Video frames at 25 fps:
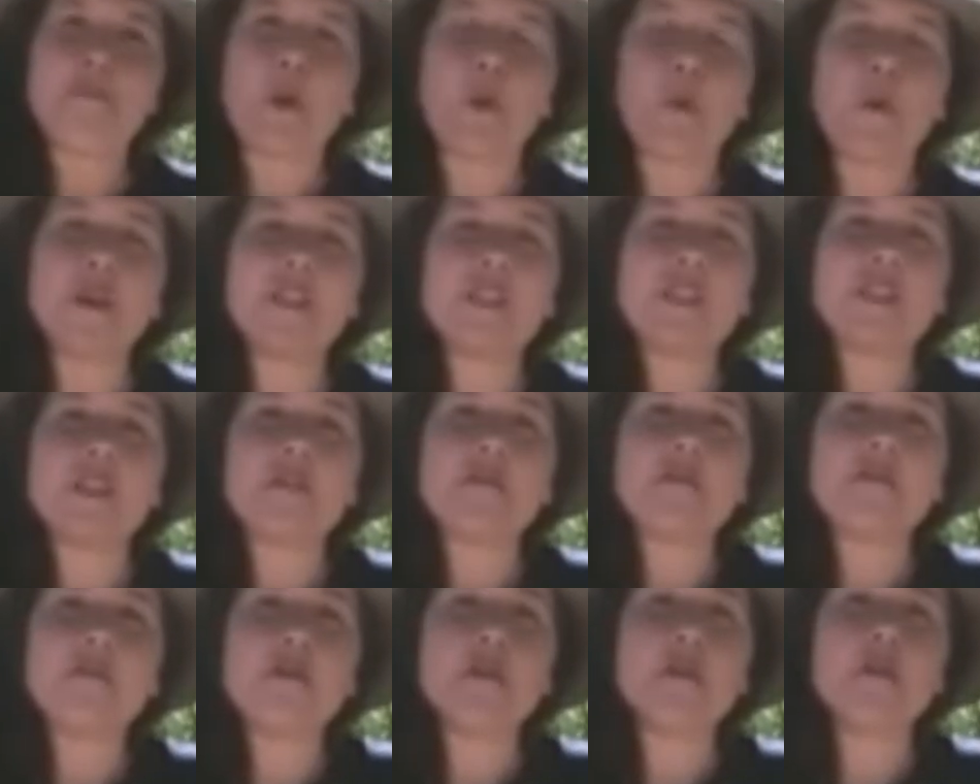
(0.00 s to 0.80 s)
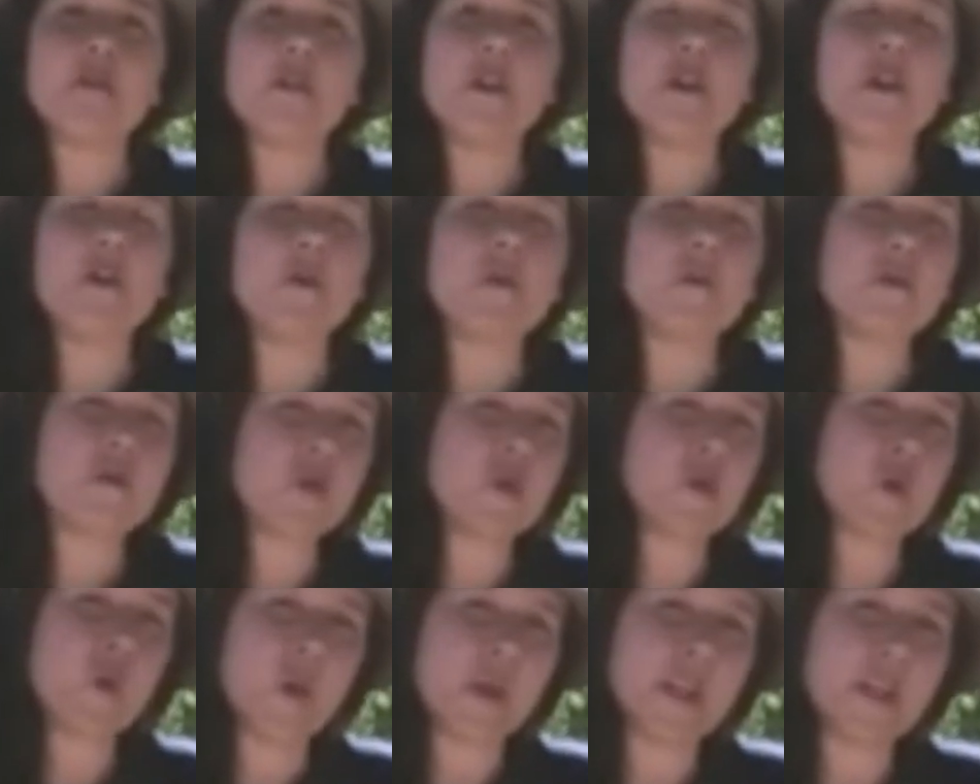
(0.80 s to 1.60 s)
Once they're full grown,
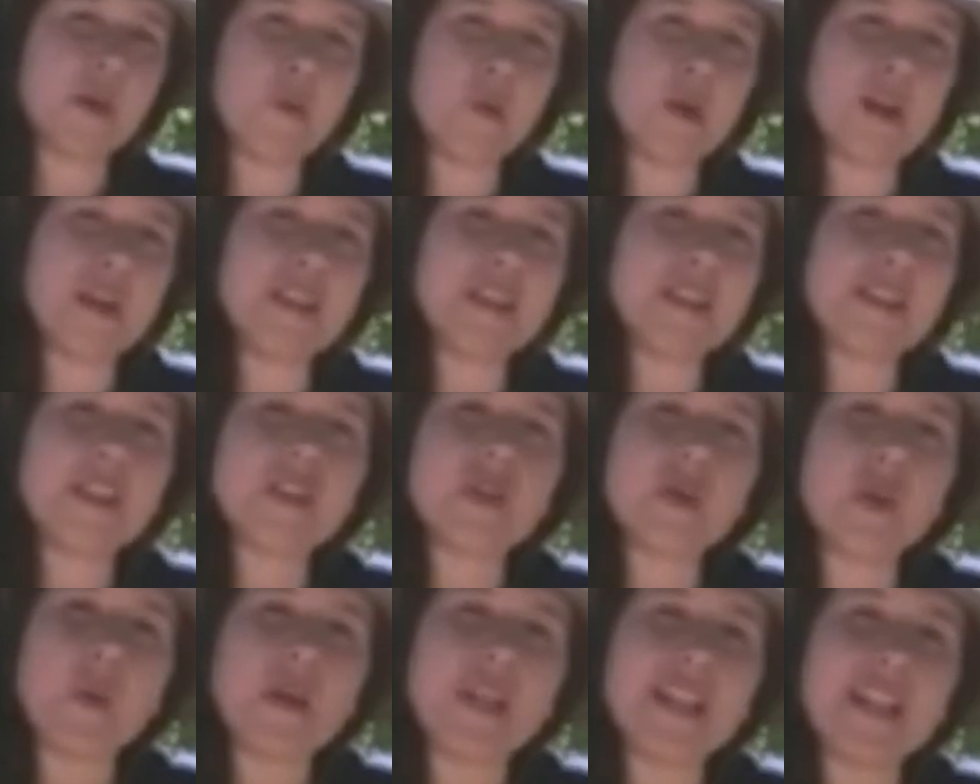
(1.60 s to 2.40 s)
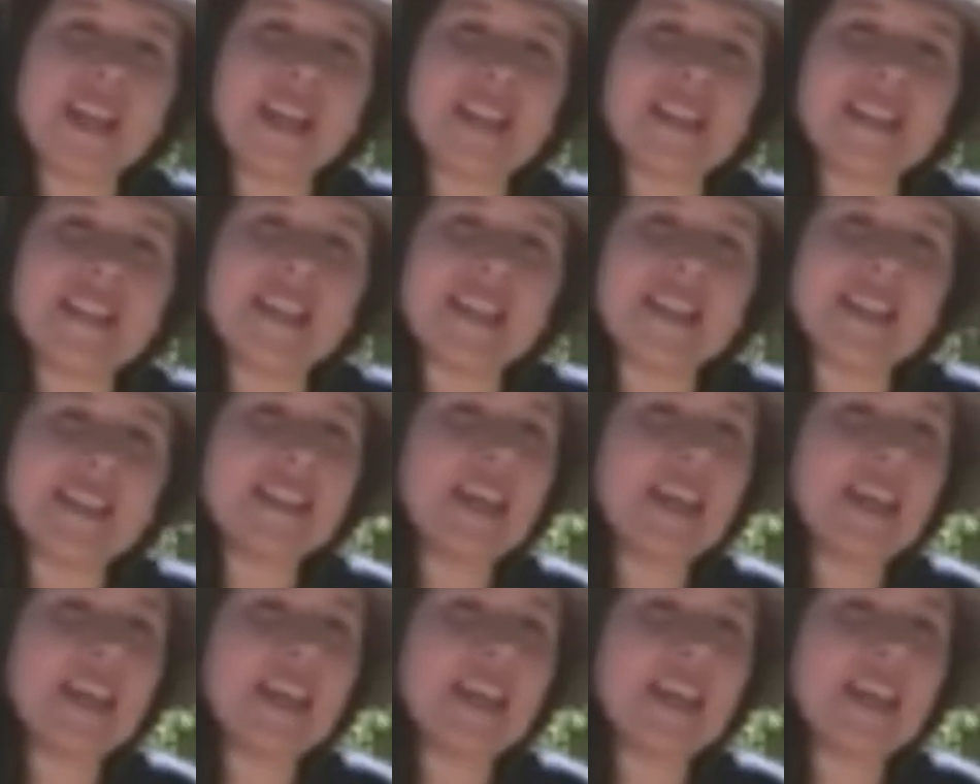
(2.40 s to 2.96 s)
21 to 28 days